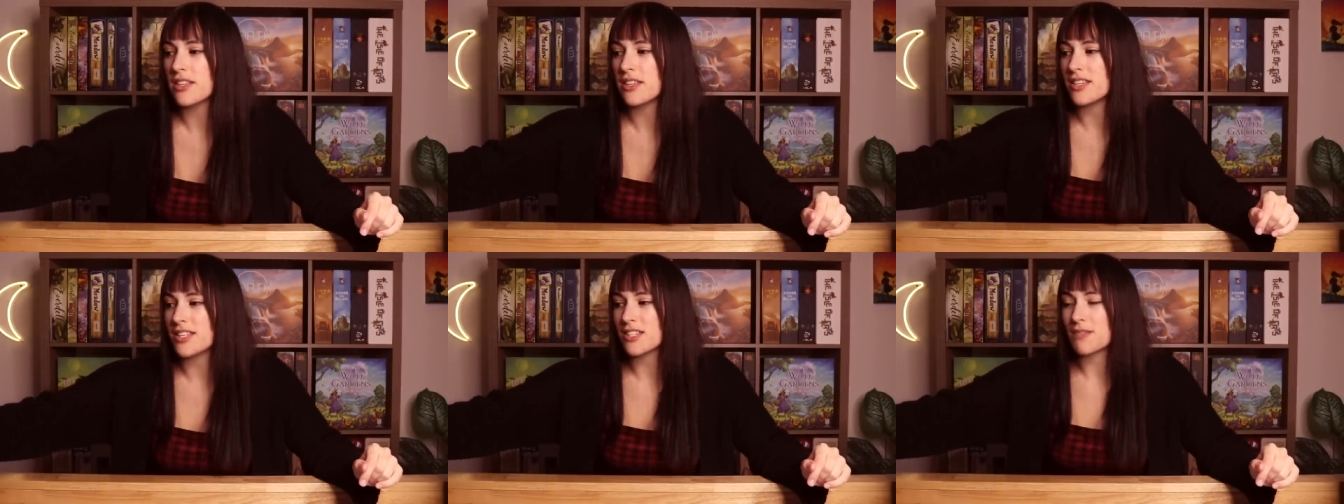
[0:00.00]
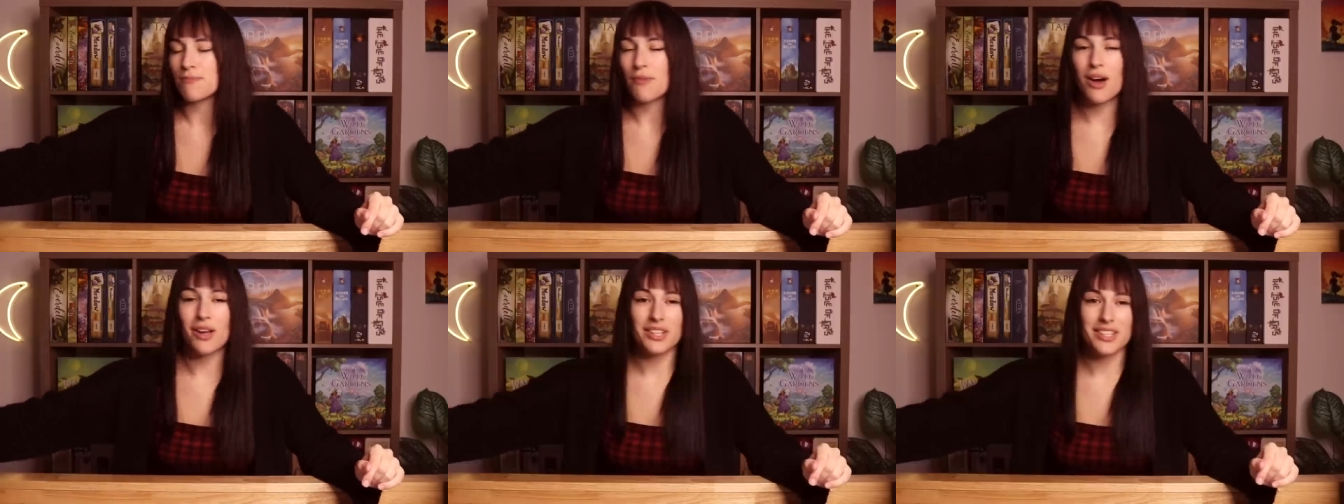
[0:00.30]
The
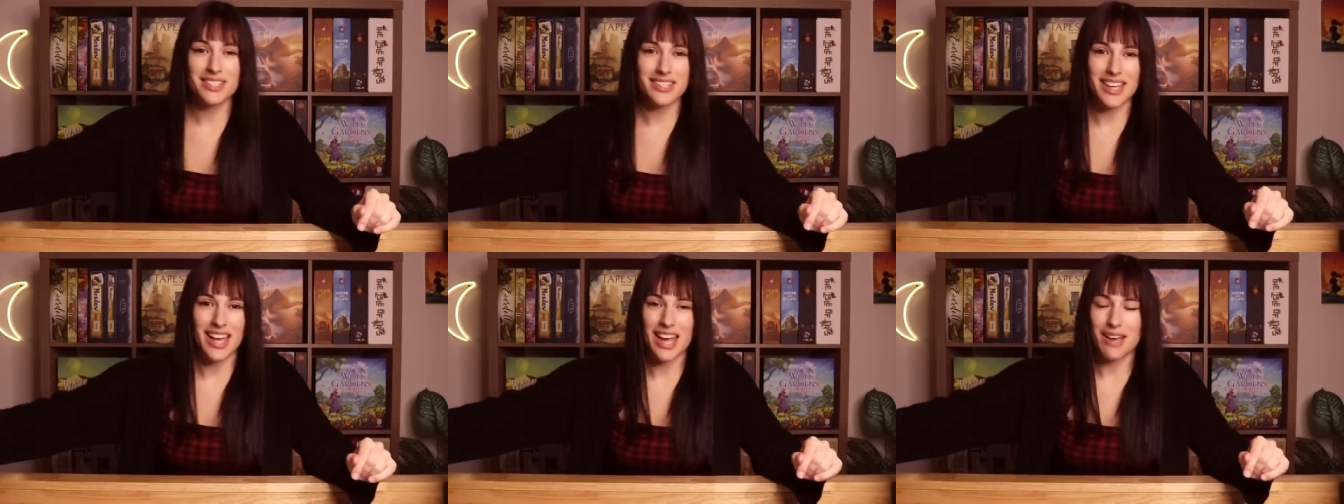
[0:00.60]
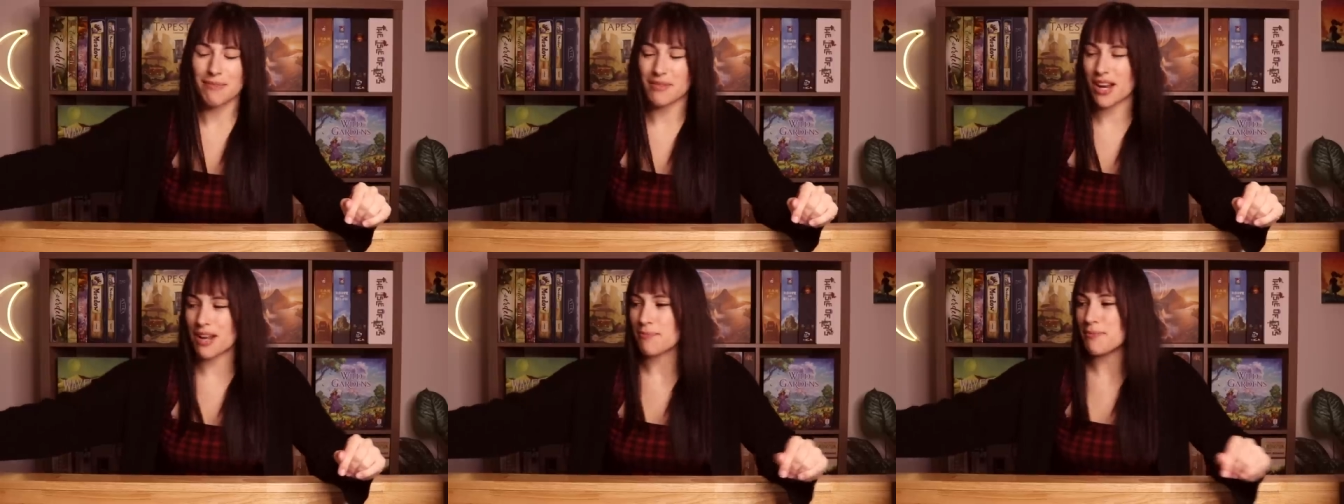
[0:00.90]
smallest
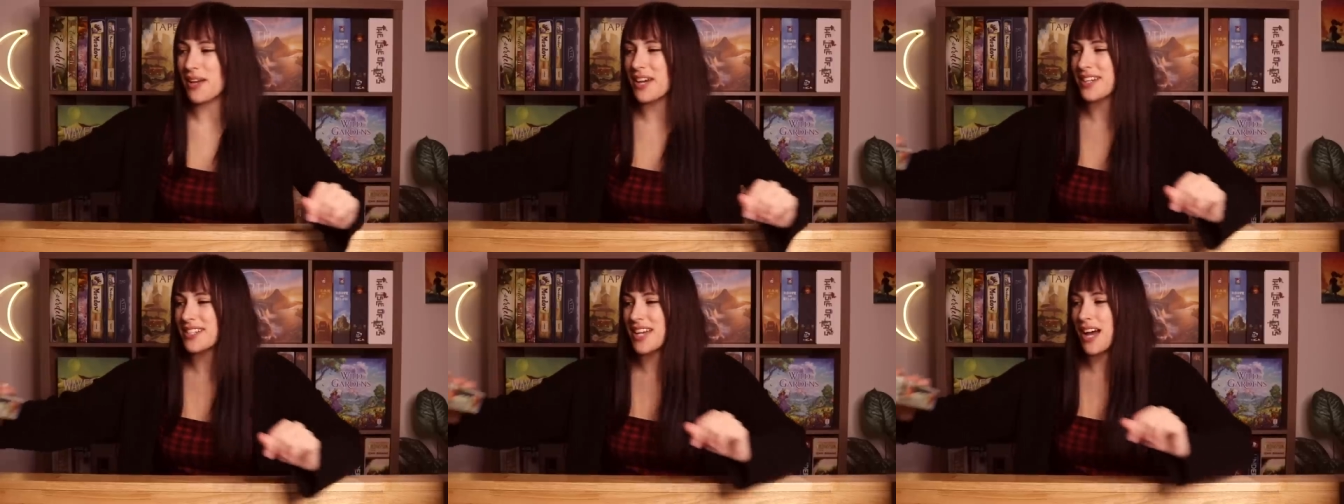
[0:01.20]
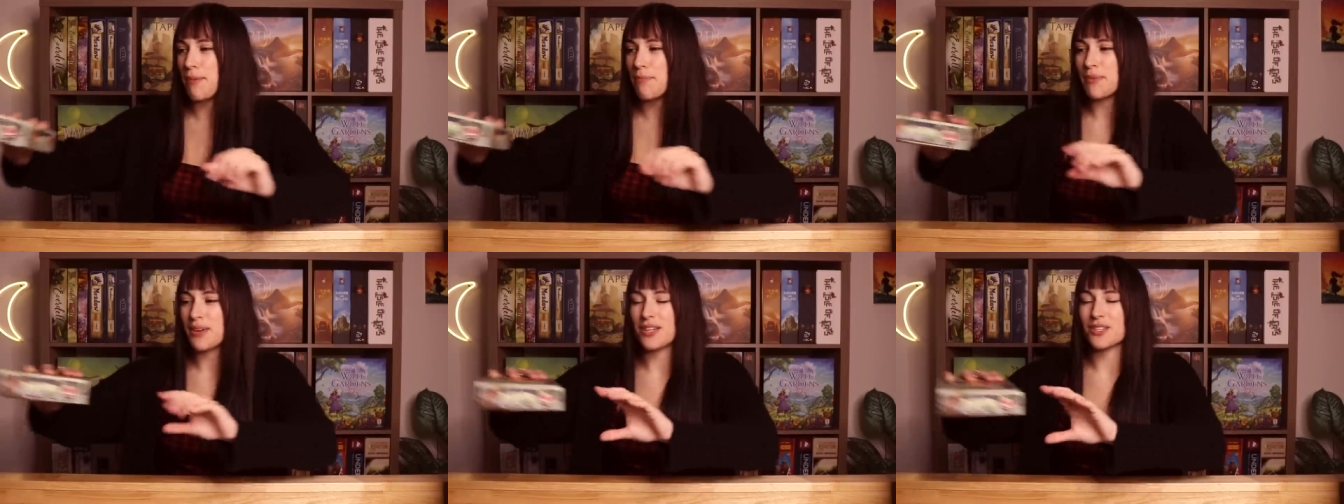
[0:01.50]
game that I picked
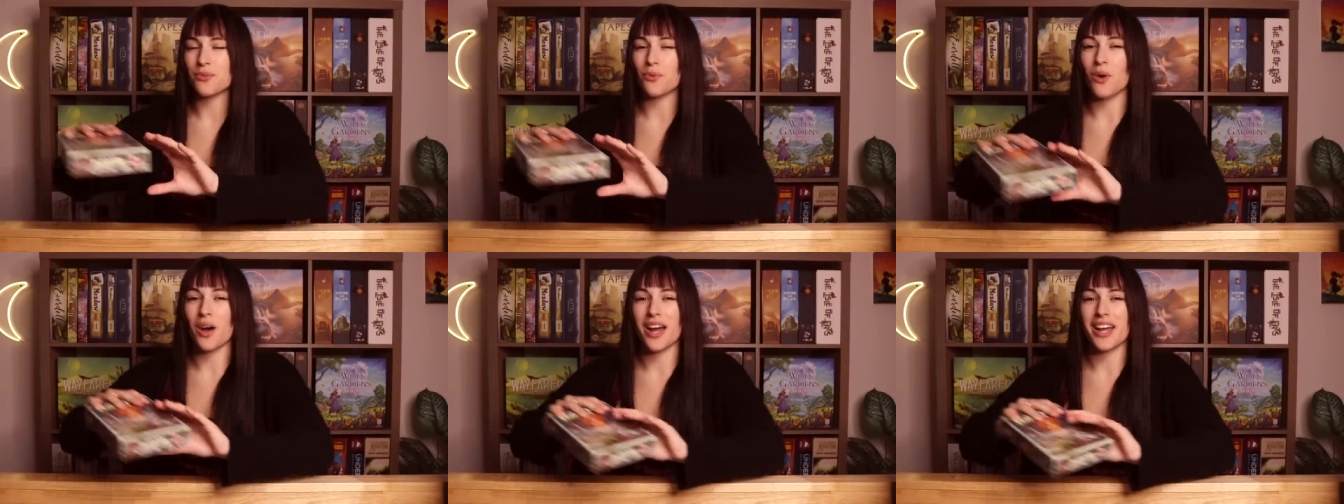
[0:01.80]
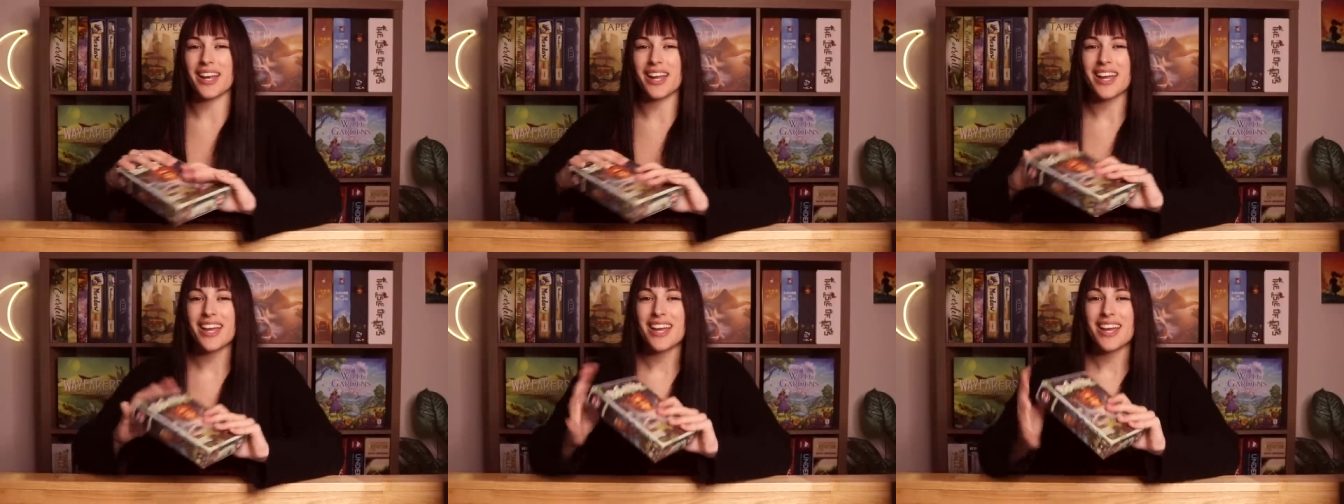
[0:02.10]
up is
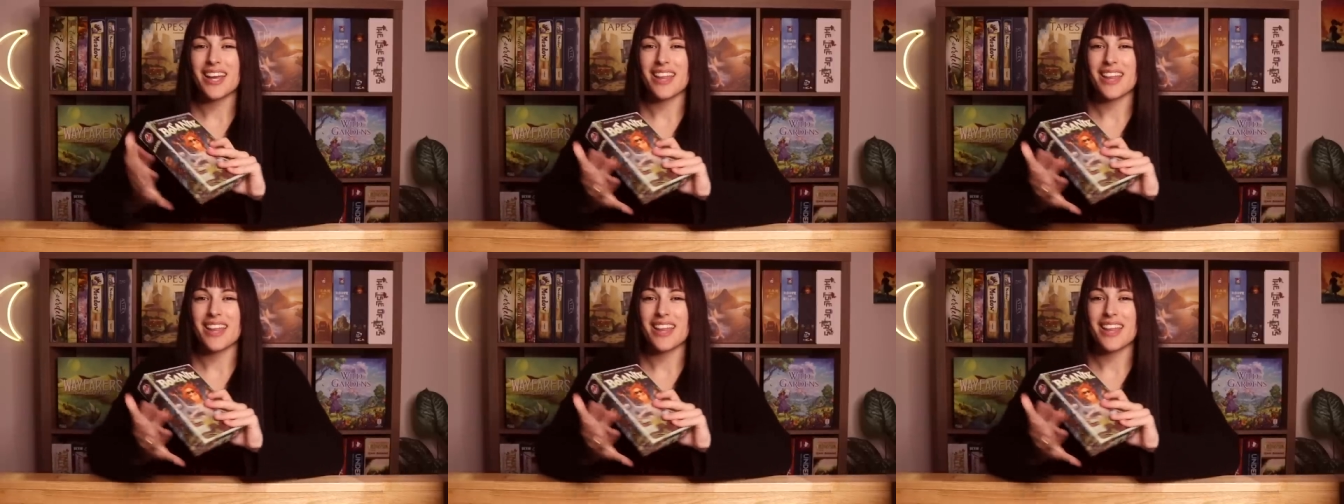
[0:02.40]
one